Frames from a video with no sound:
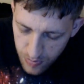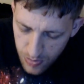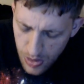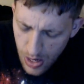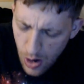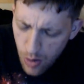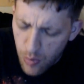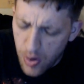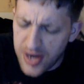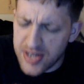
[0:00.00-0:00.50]

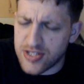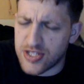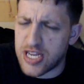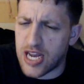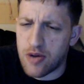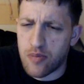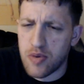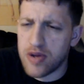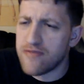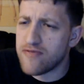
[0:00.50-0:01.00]
wait a second,
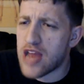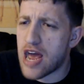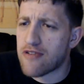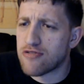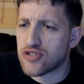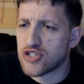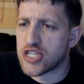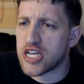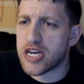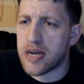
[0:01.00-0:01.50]
we've never
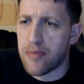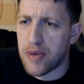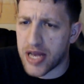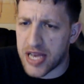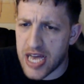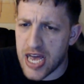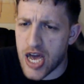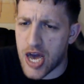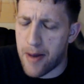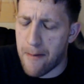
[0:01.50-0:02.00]
seen him
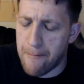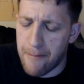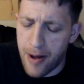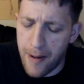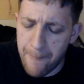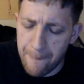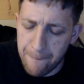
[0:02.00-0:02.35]
again, but